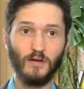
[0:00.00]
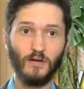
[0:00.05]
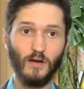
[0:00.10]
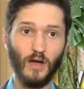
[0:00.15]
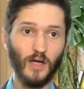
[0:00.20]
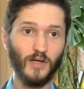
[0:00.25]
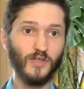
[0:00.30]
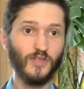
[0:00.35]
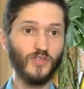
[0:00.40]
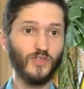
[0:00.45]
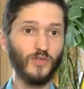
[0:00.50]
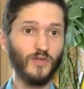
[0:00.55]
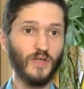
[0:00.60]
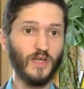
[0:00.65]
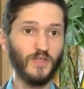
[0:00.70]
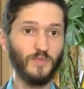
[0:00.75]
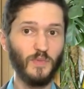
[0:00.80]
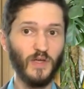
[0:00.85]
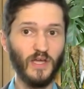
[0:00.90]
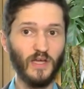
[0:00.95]
understood
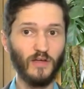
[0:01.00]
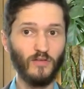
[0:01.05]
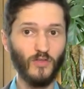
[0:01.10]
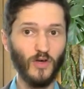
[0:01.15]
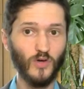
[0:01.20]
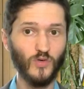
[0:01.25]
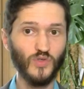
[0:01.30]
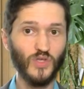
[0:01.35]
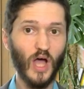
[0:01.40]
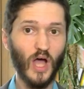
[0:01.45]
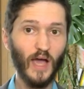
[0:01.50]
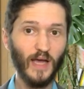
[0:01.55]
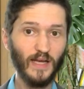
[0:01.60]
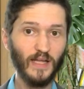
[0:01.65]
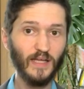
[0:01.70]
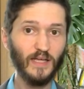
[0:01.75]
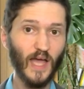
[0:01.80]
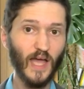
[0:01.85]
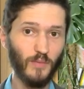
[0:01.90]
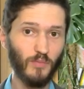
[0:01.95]
as being those highly
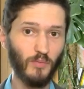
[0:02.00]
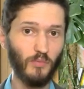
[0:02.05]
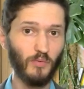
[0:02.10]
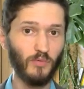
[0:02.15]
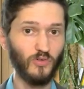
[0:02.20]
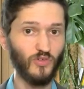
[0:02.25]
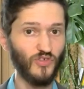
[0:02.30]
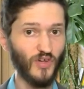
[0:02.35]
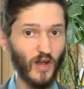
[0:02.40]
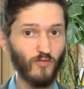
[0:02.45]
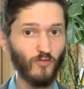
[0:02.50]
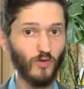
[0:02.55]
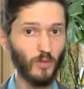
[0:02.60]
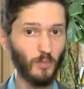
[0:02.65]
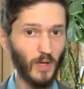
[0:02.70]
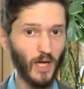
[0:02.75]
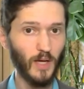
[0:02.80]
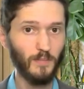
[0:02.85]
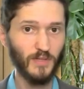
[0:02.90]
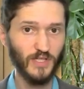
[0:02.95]
capable
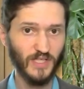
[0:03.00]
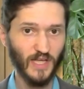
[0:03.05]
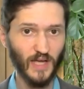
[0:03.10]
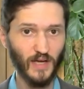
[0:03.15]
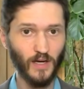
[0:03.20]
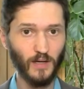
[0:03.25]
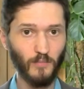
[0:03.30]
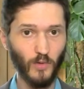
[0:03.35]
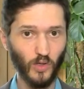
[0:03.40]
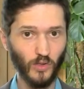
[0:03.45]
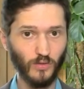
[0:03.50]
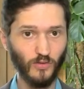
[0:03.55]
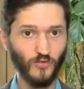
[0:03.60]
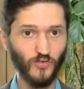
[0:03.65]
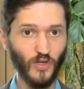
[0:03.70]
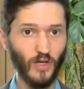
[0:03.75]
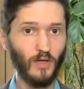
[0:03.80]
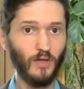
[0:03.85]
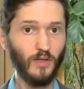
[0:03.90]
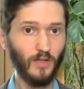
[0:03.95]
general-purpose AI models,
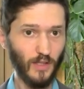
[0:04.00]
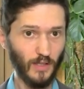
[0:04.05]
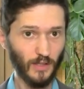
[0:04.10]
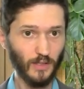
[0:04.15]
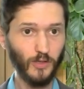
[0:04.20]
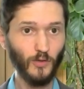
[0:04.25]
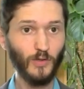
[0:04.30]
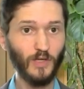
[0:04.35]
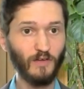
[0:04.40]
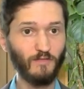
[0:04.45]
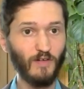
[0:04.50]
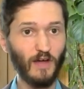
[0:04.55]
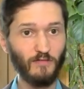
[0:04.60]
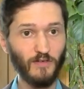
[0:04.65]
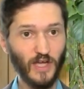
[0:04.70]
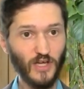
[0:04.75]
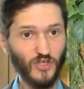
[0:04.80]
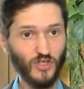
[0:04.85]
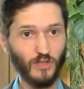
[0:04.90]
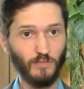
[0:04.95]
including
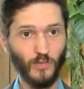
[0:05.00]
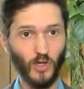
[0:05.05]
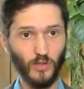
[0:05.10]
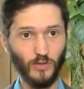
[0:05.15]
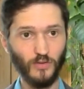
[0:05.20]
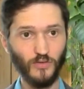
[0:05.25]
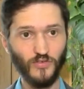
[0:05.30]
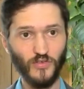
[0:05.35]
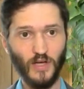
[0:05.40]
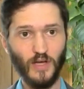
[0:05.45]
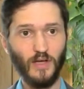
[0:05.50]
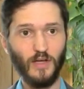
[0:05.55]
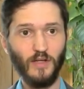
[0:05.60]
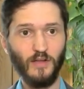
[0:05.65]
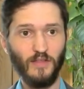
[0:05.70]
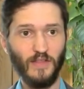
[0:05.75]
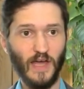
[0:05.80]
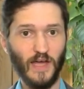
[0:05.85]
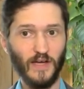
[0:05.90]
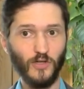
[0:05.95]
foundation models,
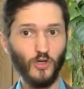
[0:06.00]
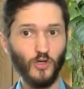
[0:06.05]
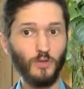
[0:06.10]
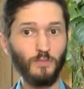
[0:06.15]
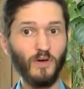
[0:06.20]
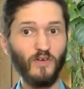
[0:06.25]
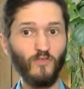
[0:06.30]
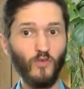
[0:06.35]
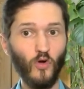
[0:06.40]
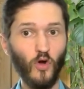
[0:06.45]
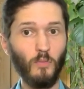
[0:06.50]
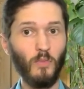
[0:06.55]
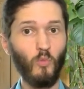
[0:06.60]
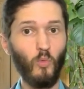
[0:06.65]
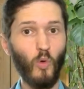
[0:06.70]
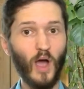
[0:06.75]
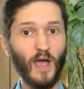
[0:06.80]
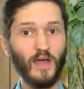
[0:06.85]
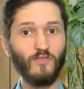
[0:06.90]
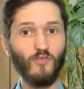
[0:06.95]
that could perform a
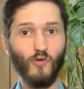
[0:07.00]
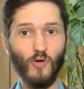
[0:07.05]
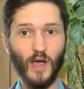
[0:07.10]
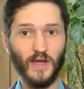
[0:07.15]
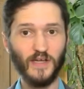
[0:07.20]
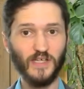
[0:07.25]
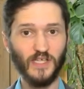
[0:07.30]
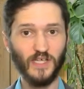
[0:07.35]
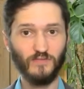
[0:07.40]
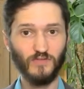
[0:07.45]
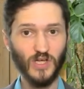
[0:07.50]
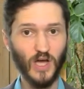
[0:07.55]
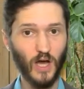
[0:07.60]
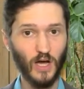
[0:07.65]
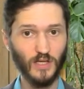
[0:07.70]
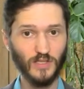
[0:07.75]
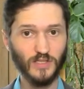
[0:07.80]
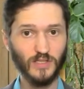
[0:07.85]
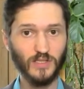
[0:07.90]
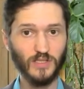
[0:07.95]
wide variety of
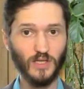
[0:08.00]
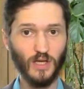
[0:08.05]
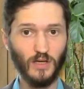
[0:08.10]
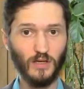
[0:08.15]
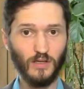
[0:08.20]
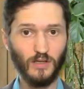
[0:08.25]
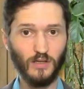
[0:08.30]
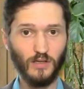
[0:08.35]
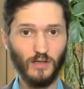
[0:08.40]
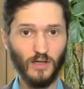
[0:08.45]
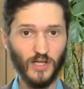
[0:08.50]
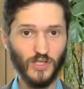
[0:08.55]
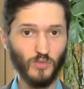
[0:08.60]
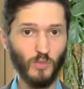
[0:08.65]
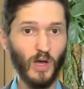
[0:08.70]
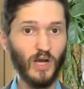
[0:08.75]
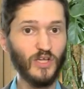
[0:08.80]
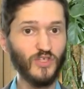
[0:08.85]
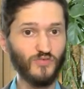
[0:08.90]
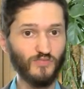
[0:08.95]
tasks, as
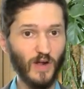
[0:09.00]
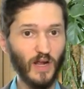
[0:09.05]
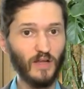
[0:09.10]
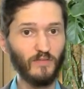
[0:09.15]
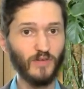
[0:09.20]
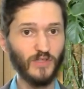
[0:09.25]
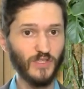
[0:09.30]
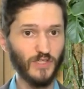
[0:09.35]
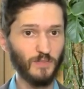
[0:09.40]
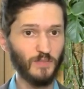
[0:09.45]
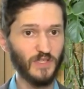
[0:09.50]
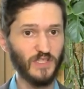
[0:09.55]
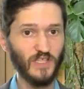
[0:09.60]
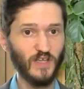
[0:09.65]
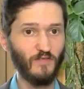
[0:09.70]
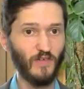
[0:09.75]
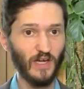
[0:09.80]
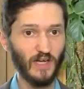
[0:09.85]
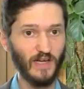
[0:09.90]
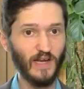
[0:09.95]
well as relevant
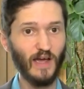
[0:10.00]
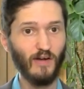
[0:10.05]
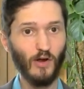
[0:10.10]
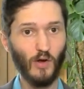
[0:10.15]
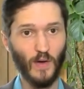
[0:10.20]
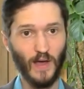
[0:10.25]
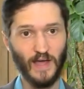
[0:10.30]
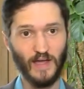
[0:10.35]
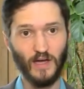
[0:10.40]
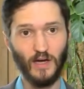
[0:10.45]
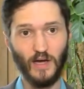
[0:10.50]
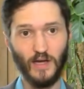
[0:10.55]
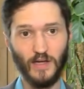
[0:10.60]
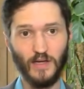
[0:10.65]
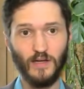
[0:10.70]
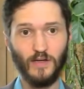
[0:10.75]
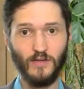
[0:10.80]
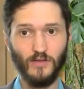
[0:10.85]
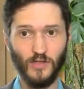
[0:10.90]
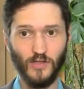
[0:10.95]
specific narrow AI
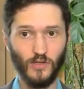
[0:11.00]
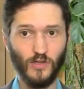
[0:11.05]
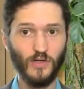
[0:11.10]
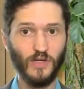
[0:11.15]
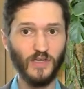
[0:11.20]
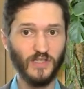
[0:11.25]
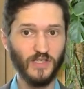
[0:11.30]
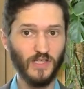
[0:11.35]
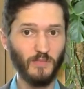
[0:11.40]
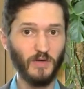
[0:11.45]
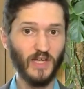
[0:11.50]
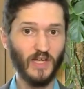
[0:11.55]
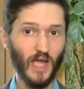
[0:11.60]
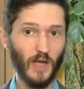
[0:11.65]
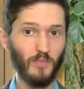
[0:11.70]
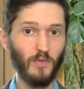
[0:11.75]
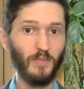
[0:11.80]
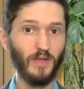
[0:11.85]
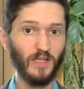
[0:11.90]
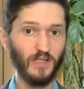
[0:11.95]
that could exhibit
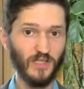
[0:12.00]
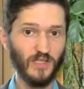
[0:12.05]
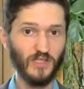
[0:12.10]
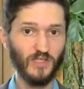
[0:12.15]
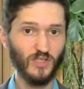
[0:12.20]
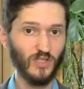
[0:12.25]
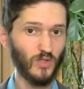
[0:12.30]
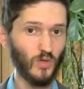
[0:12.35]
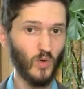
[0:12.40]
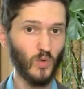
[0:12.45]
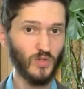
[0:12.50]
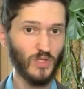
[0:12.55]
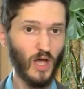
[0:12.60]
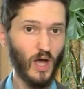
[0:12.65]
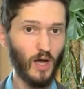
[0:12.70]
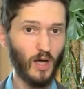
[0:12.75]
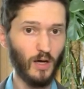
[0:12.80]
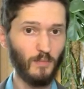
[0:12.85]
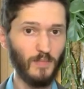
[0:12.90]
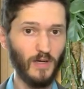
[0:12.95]
capabilities that cause
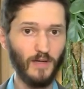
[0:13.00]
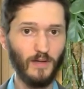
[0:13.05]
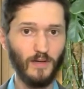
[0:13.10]
harm,